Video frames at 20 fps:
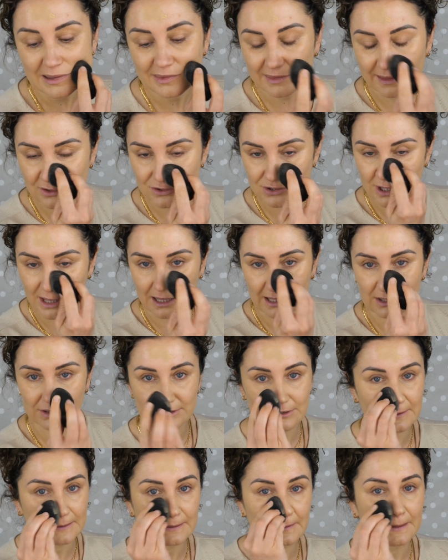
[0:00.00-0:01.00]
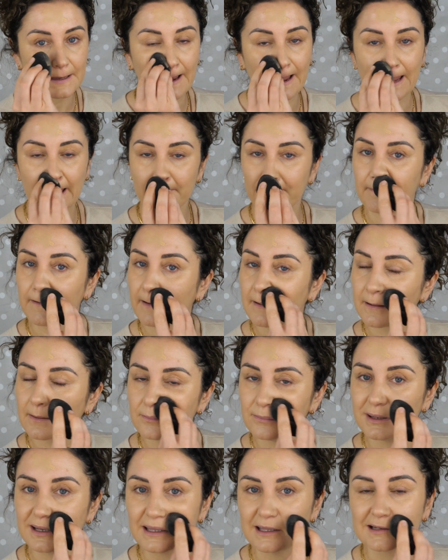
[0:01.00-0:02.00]
They change the game
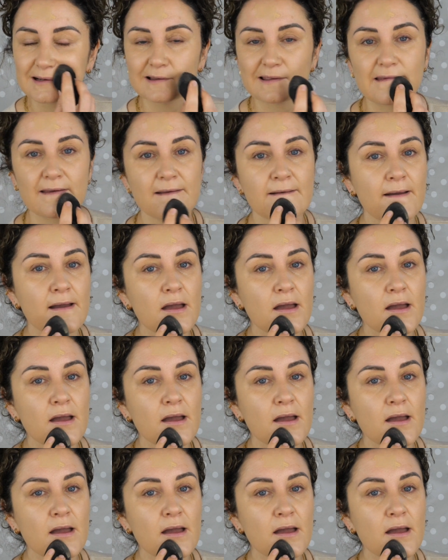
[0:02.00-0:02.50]
completely.